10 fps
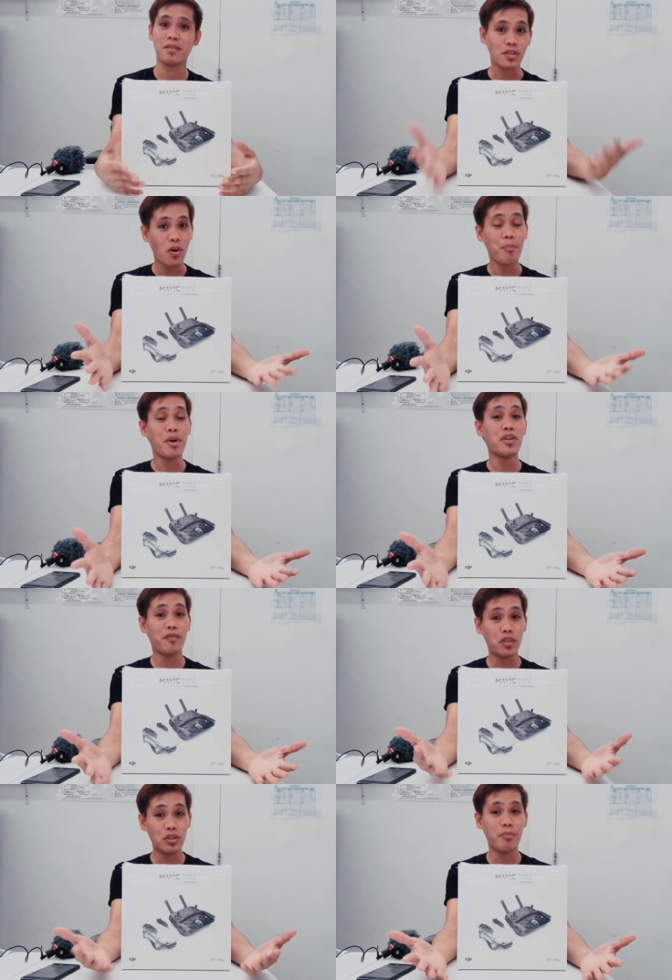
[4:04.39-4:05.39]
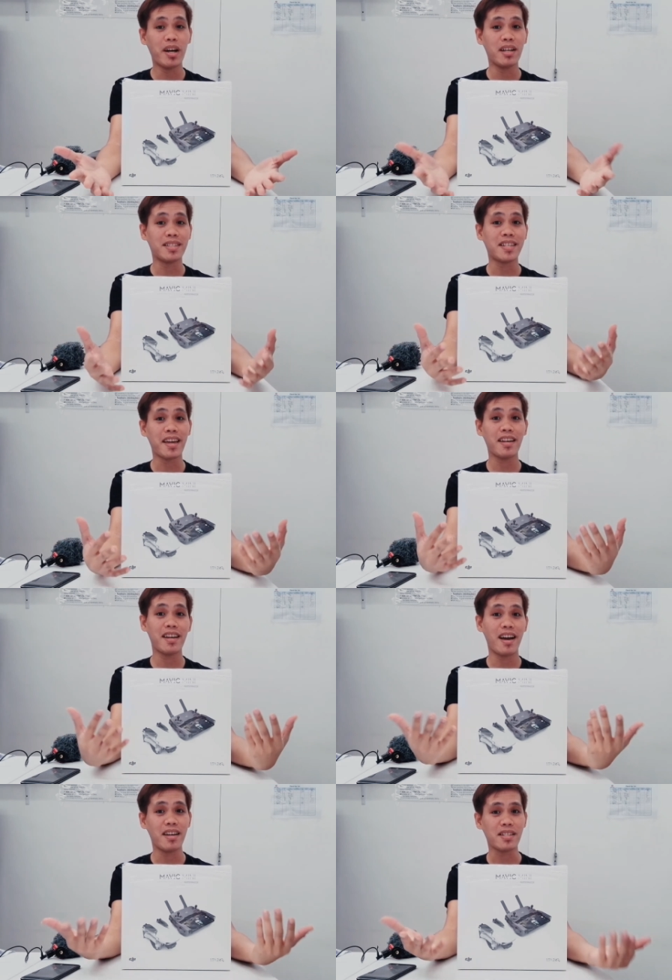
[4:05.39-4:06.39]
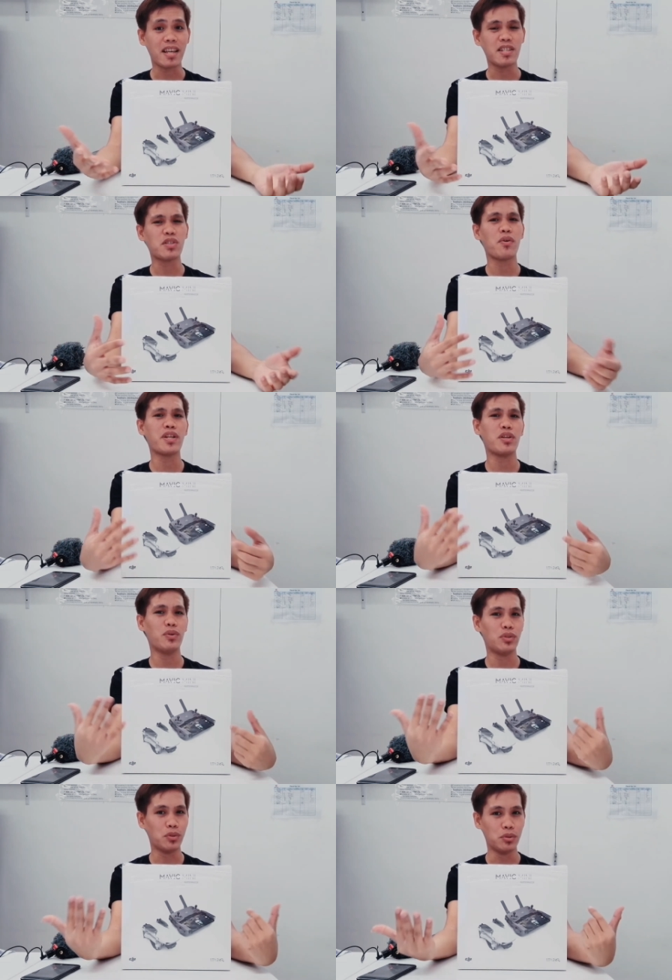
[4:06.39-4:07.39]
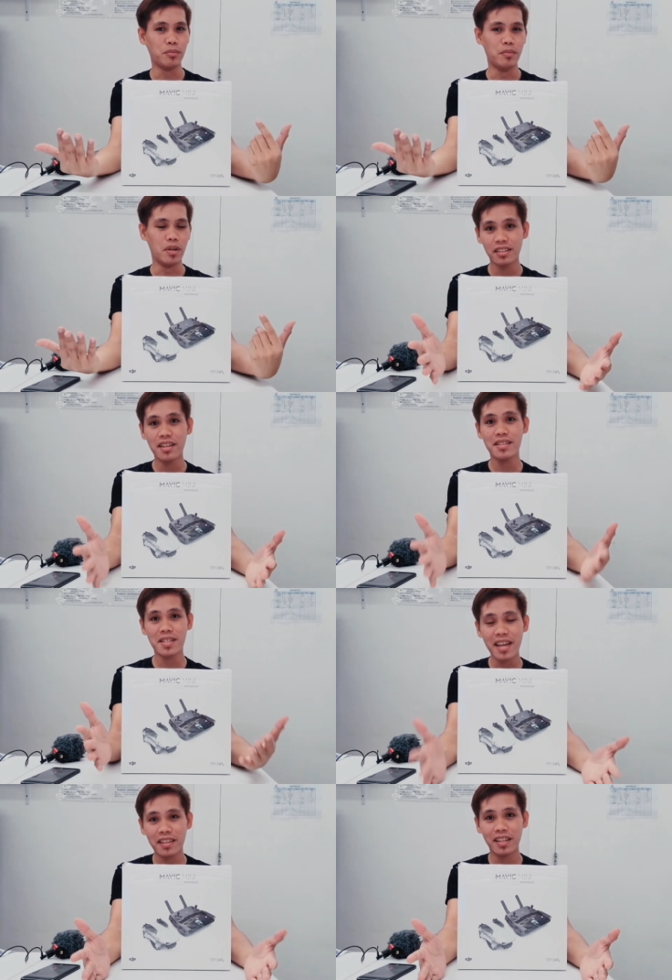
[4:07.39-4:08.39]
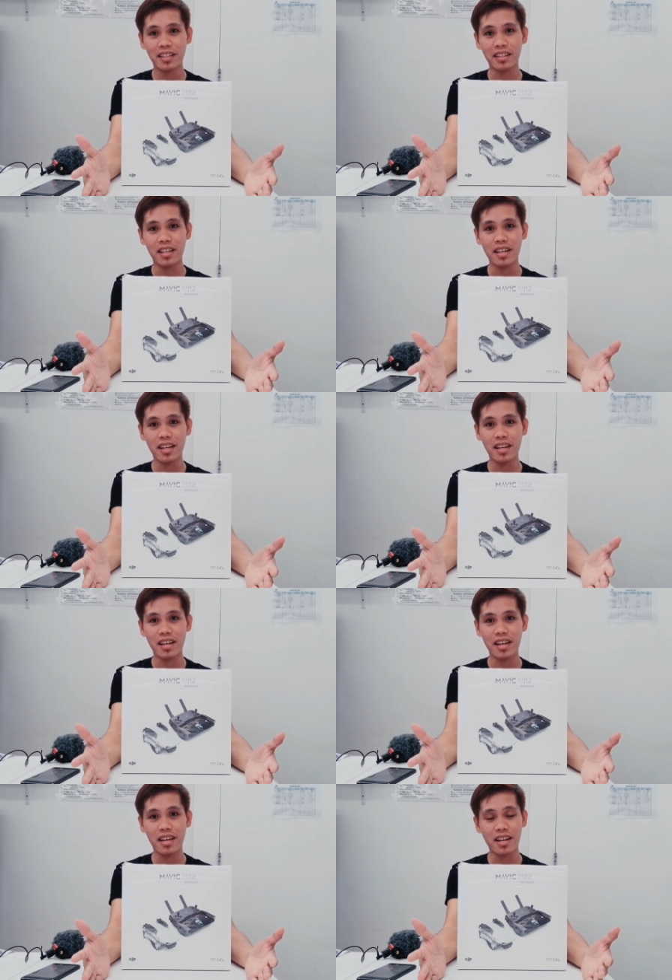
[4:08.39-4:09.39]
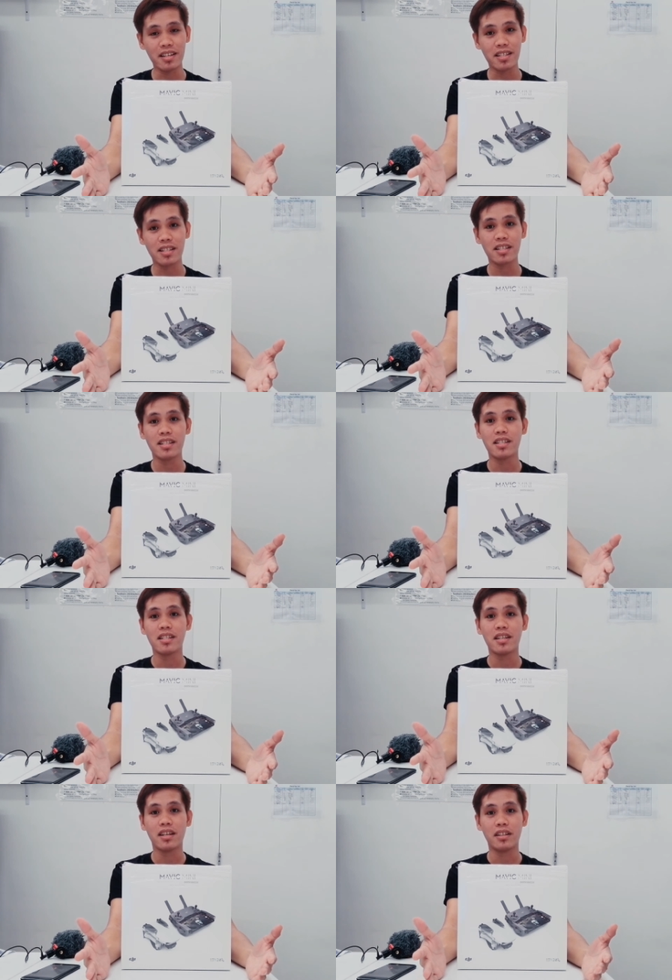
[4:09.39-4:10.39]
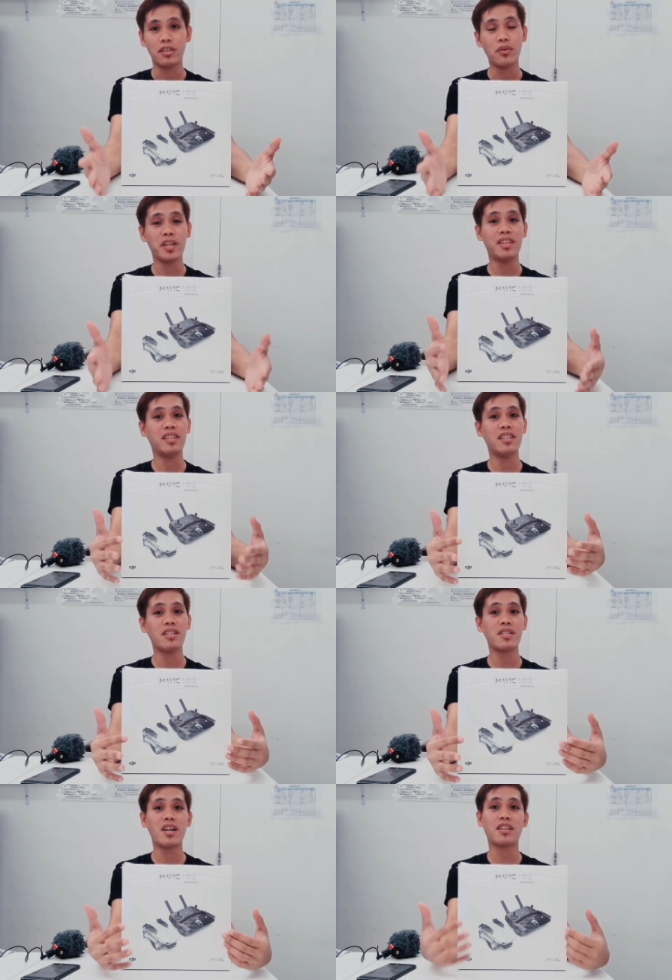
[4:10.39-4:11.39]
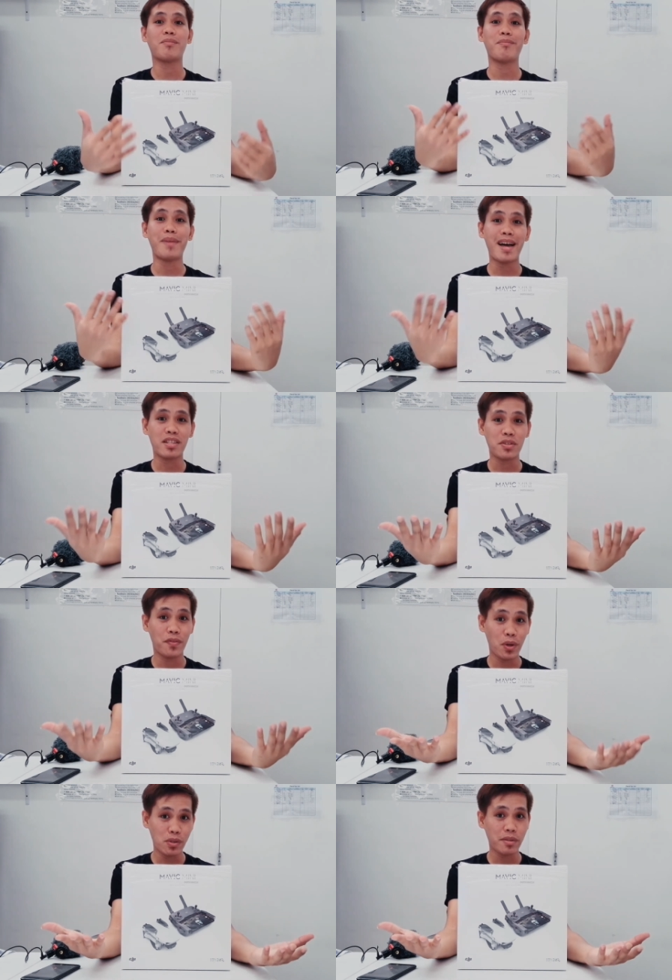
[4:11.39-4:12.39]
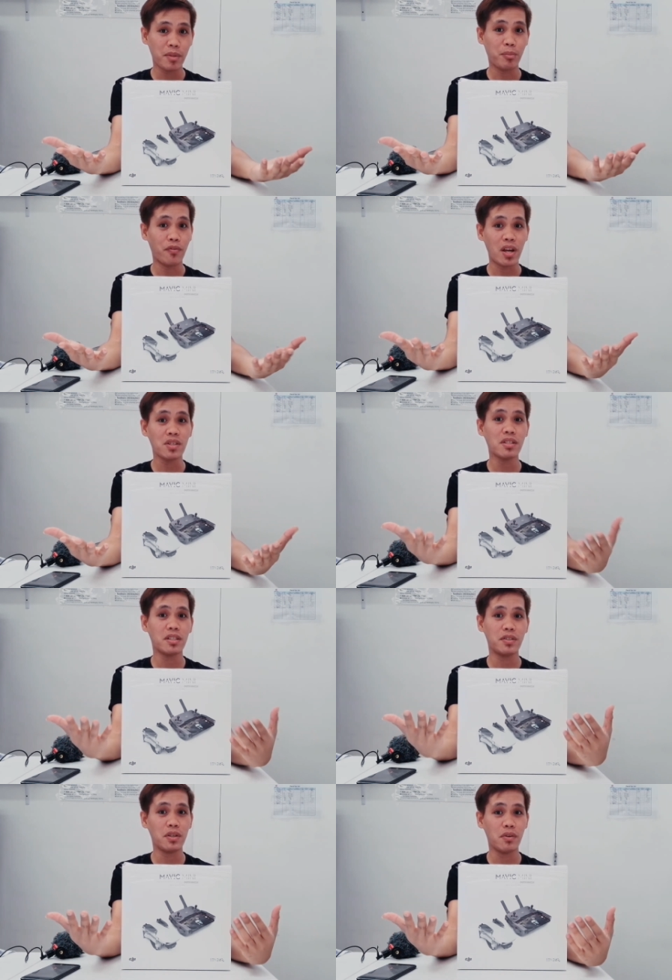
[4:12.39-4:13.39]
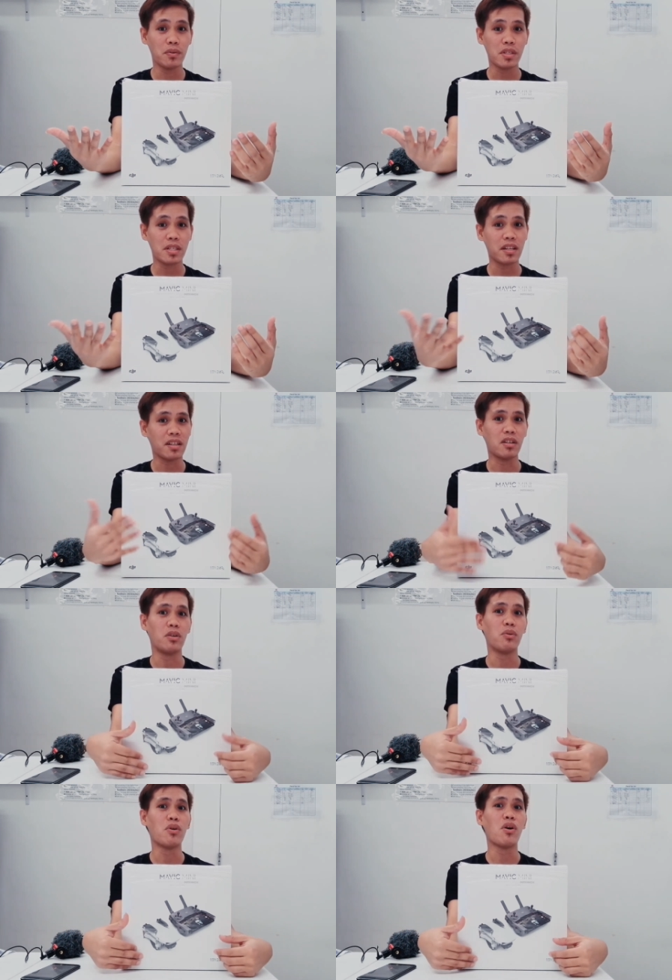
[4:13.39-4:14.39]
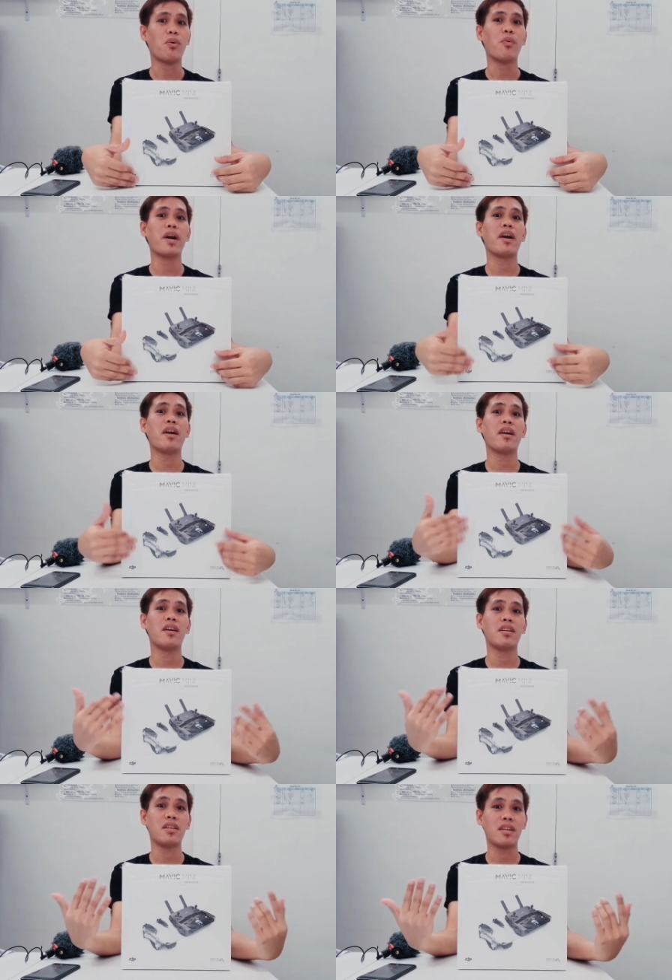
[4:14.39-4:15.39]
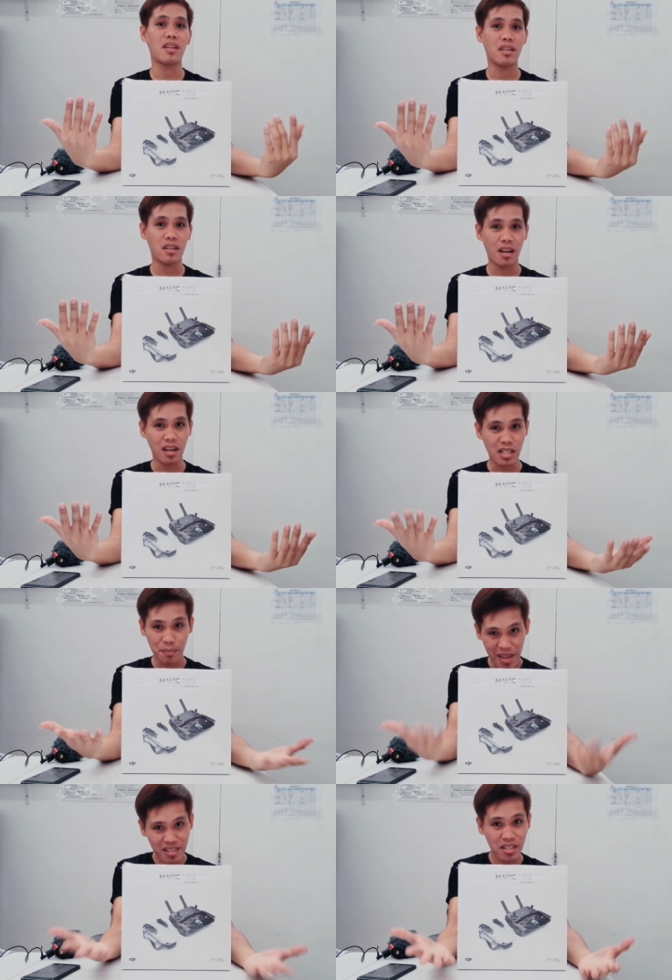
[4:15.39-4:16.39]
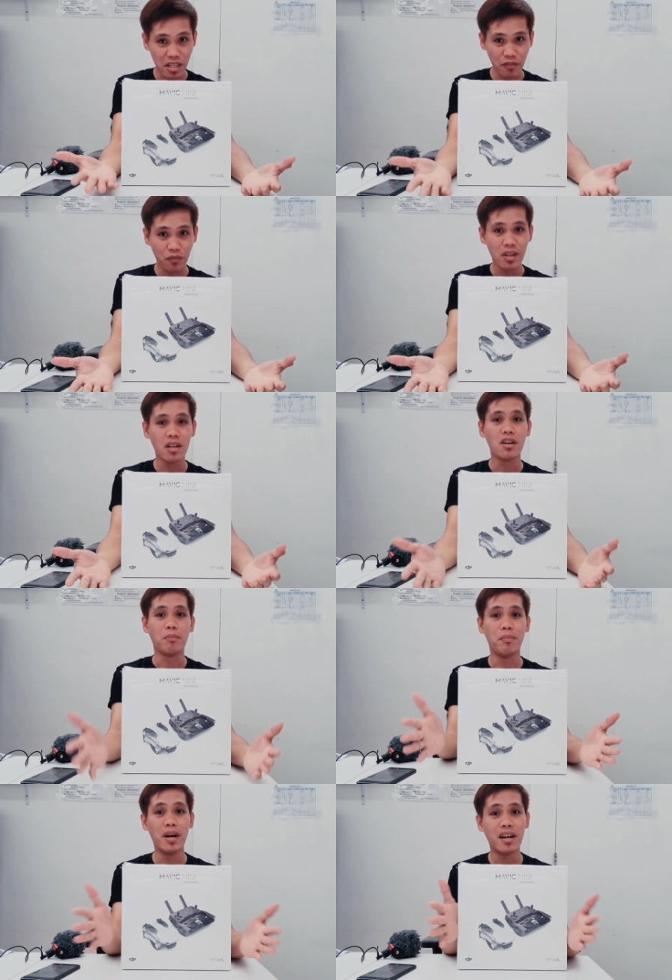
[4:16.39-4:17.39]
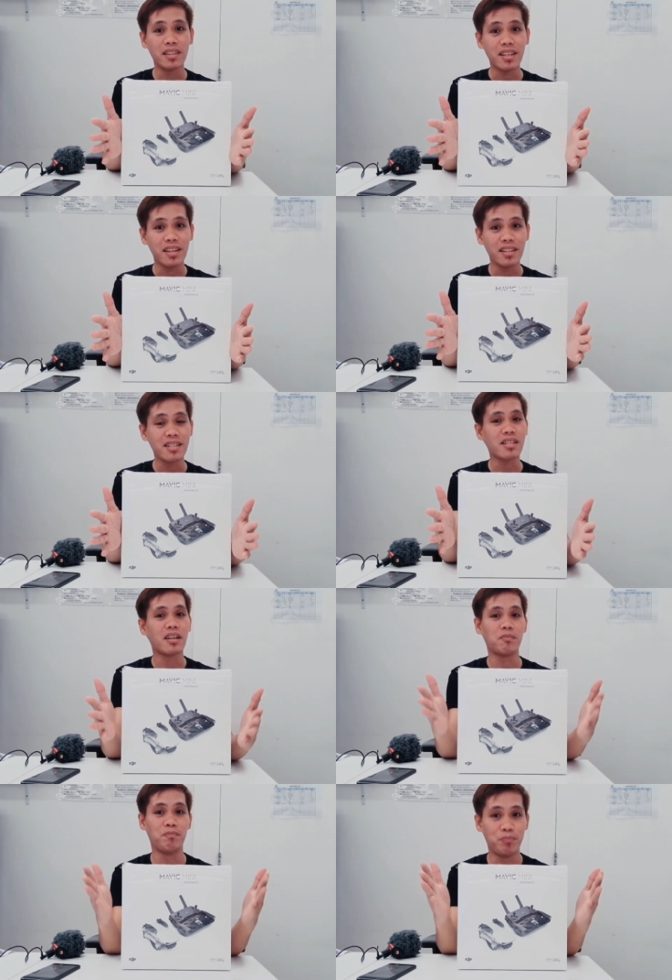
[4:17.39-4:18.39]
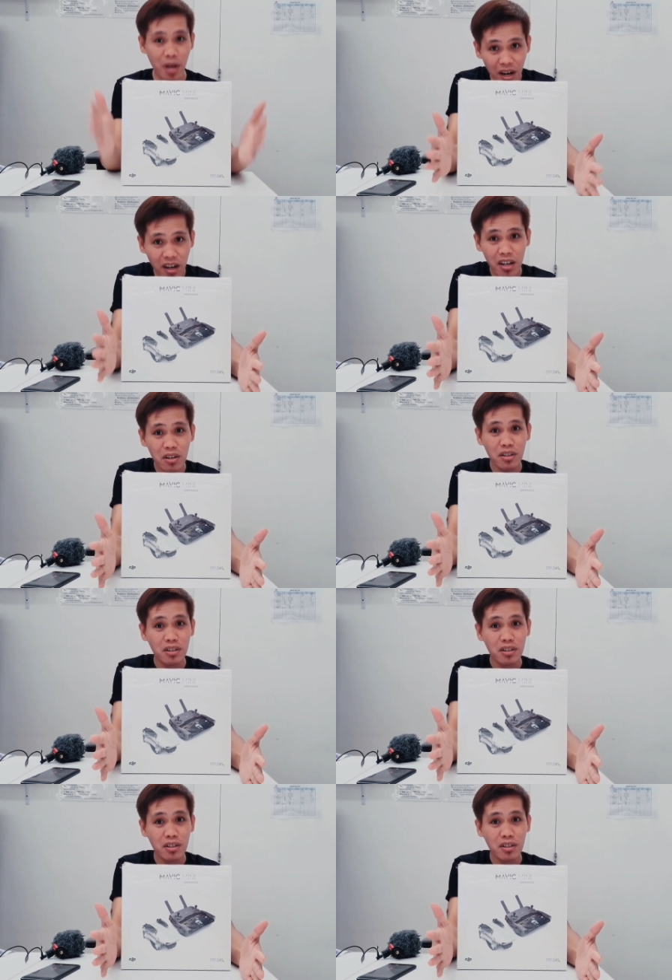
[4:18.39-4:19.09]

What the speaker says: So upon review by tech guys I saw on YouTube, they said that it is, though it does not match those of the professional drones that are way expensive, but it is a par